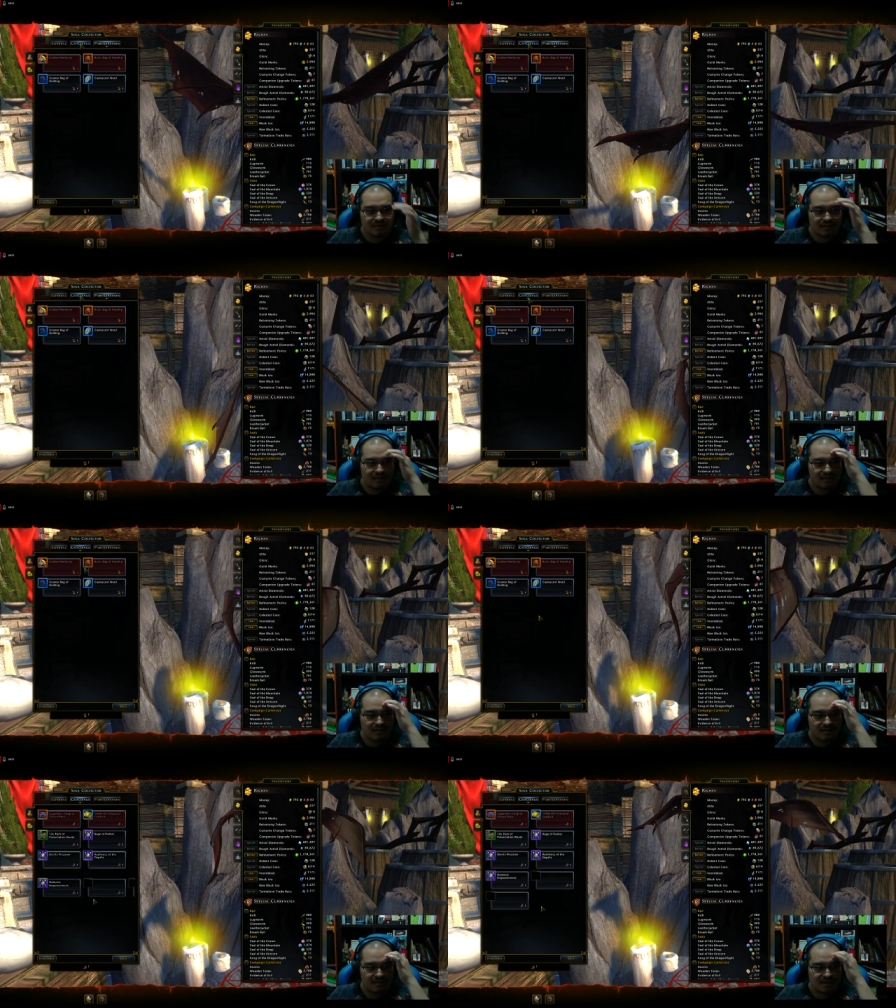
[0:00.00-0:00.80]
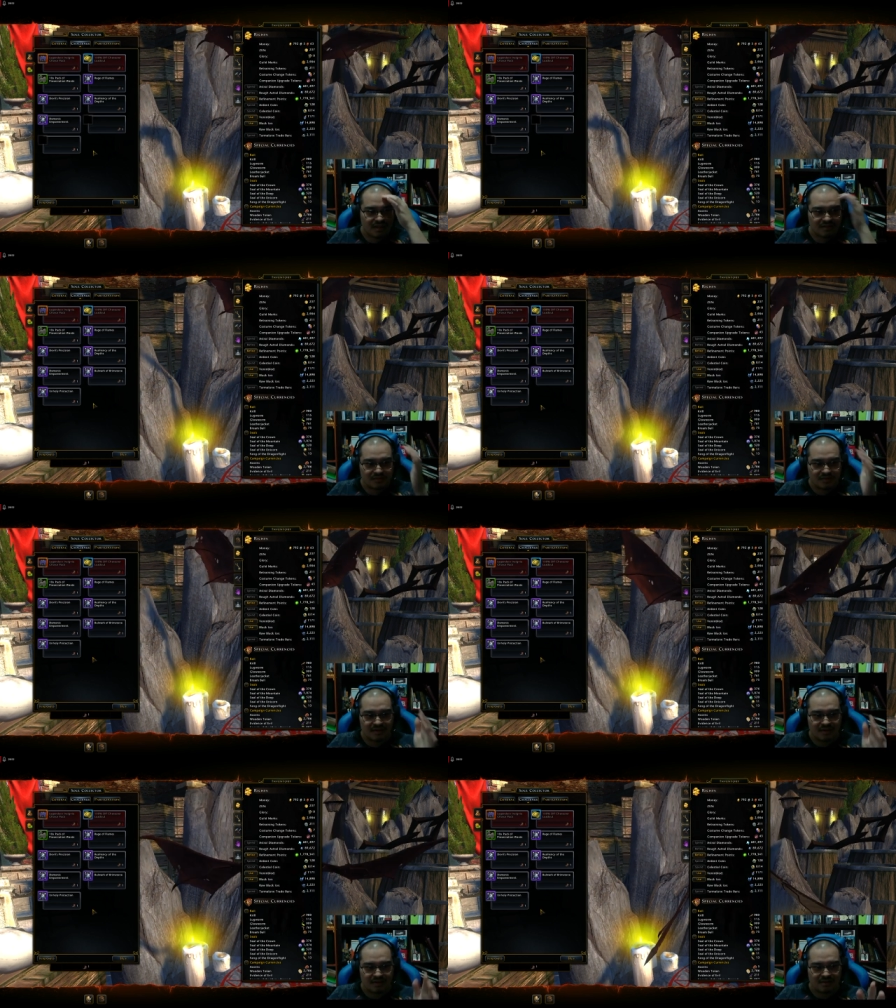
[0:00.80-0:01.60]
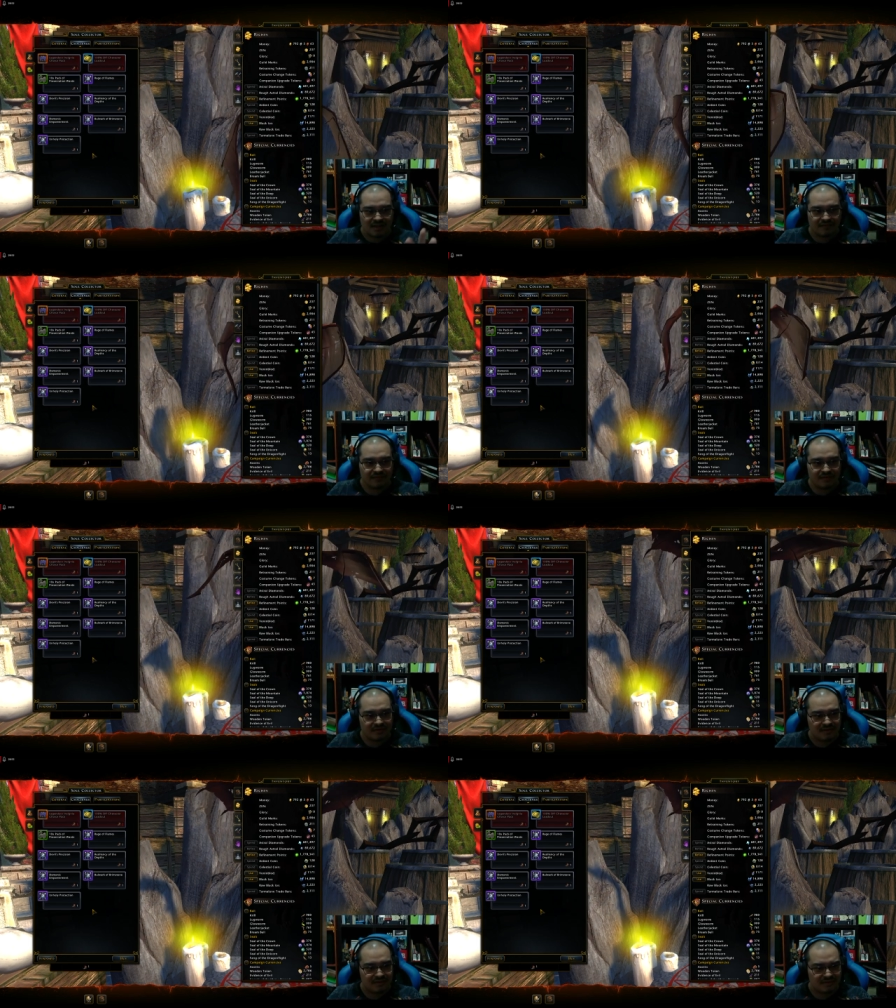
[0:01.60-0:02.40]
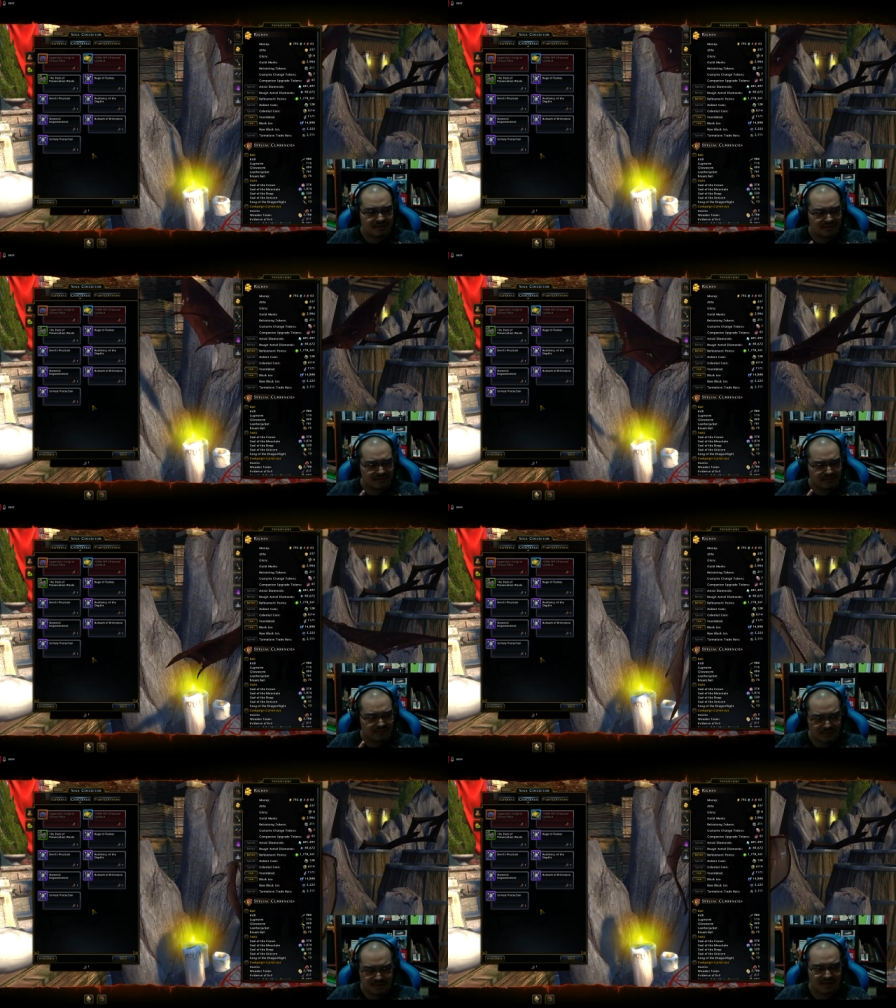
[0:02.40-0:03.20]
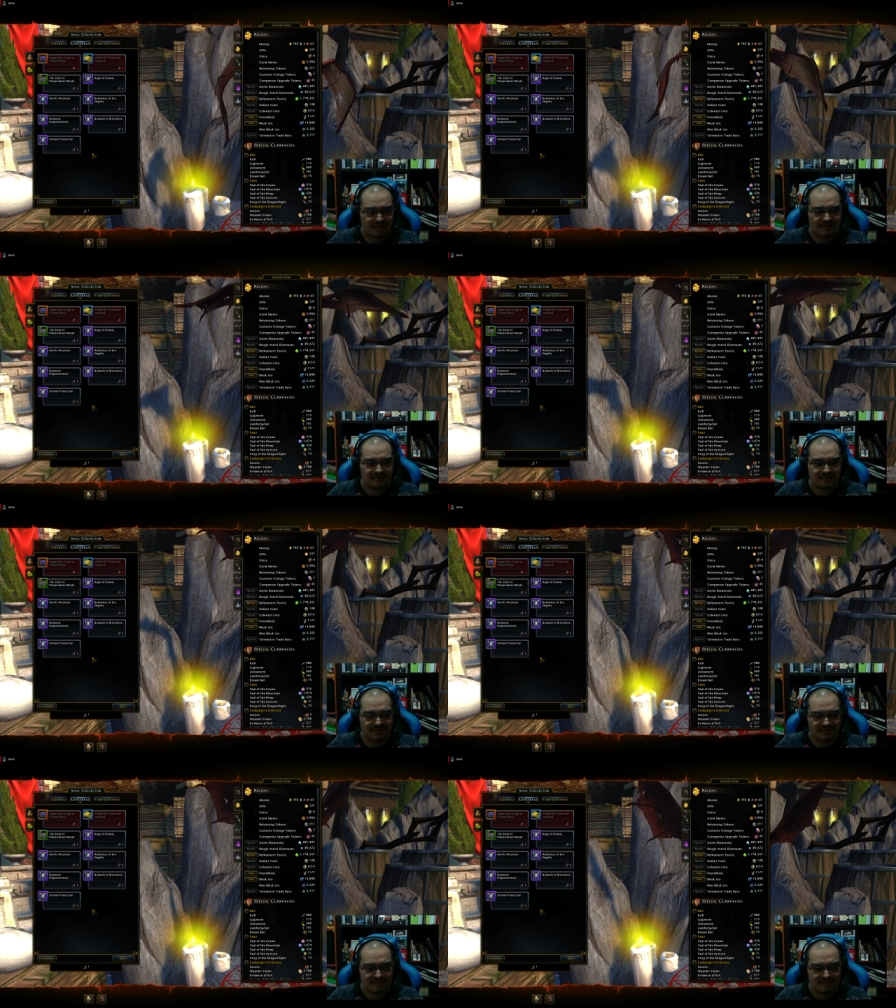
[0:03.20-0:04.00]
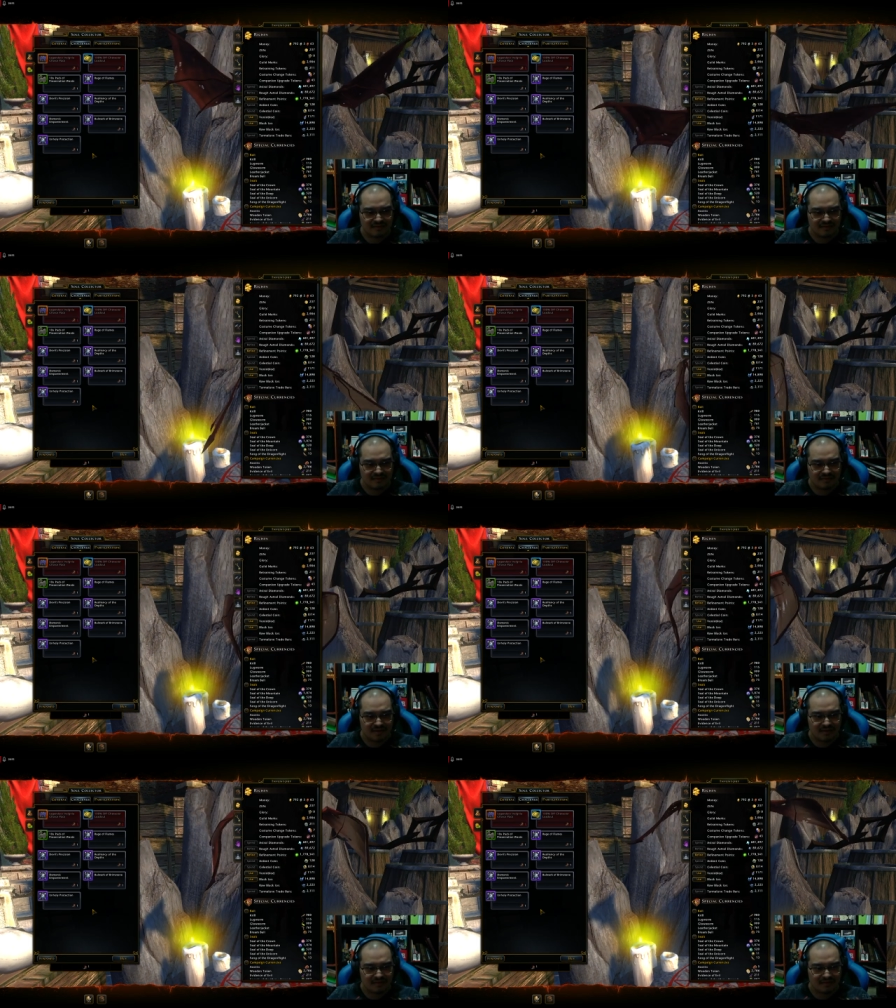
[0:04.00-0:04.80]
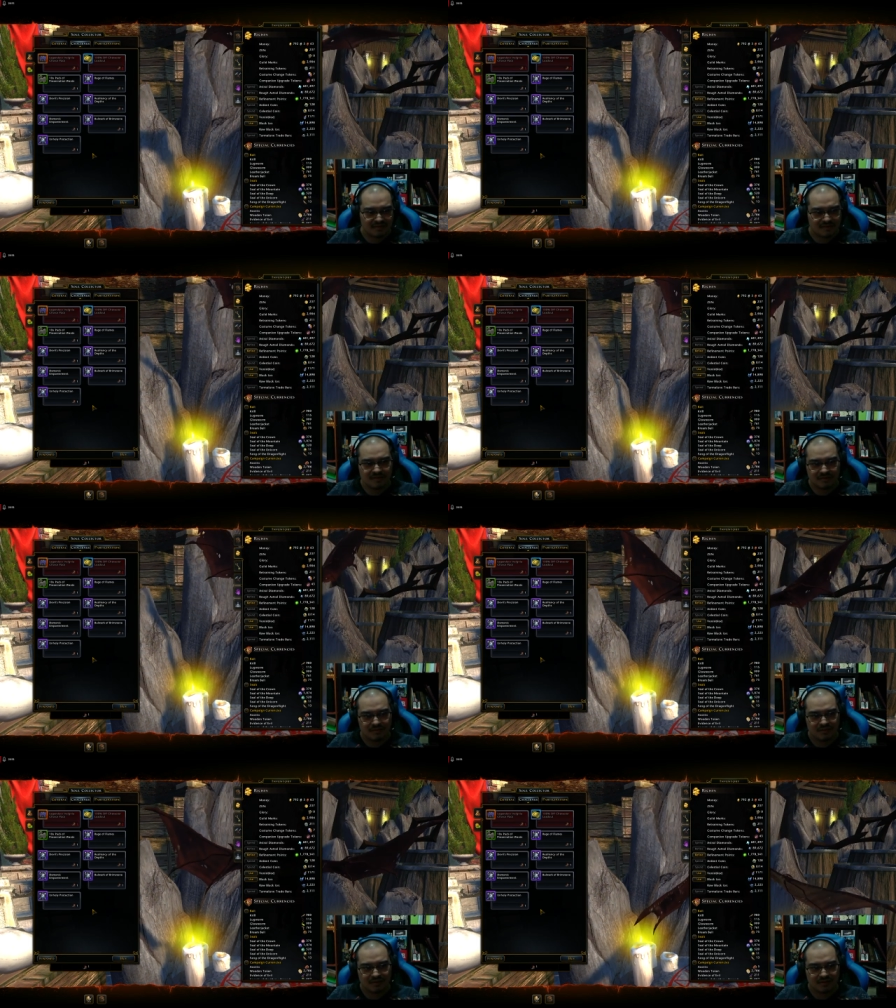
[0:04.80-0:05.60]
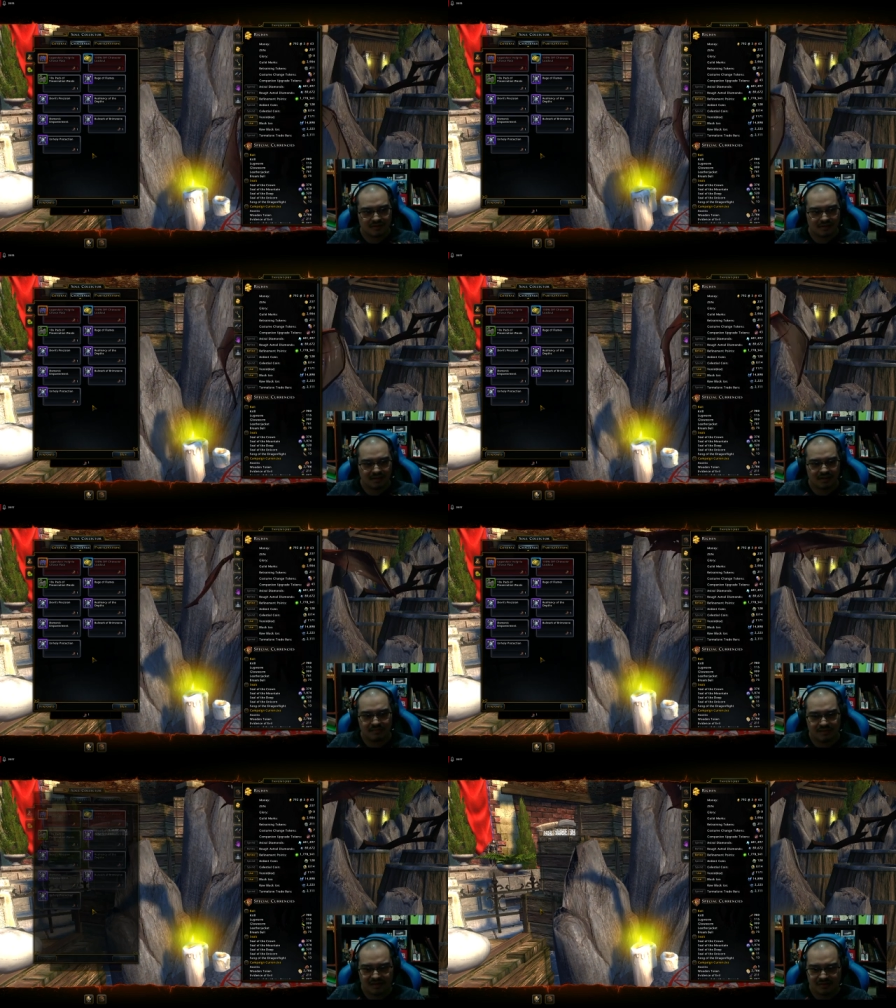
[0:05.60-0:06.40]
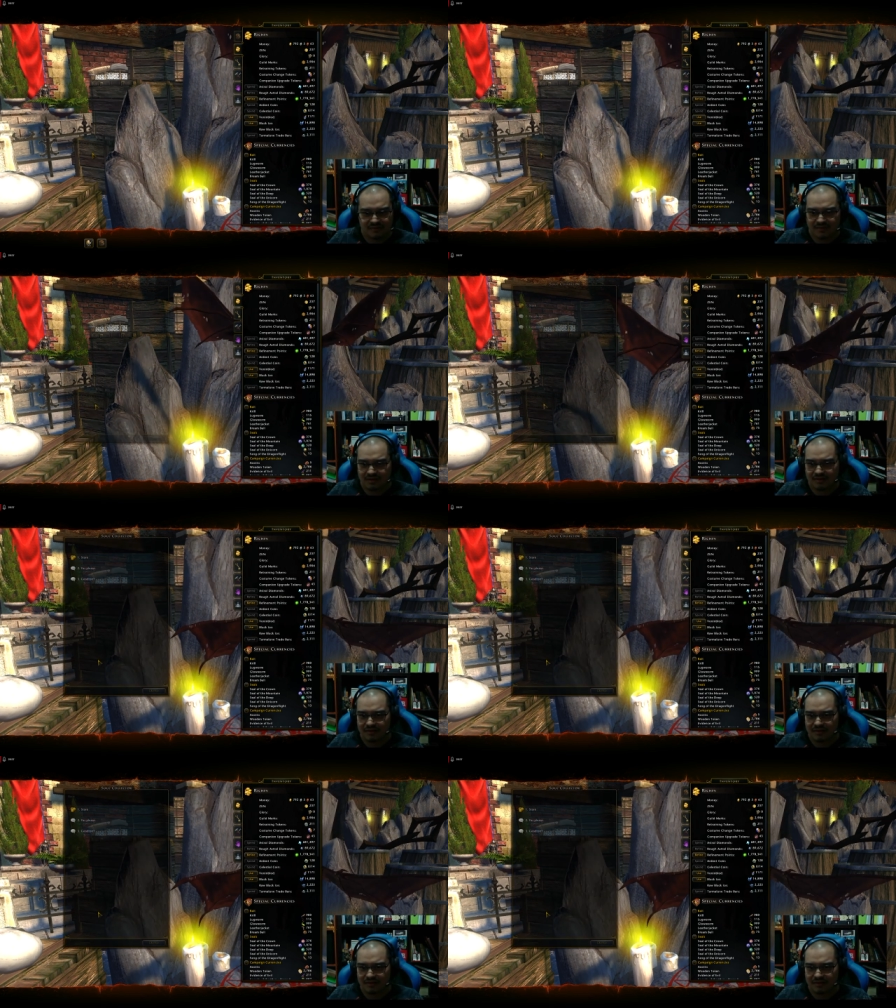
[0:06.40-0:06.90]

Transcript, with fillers: uh, and the challenge one is after the 14th right subsequent and I believe in the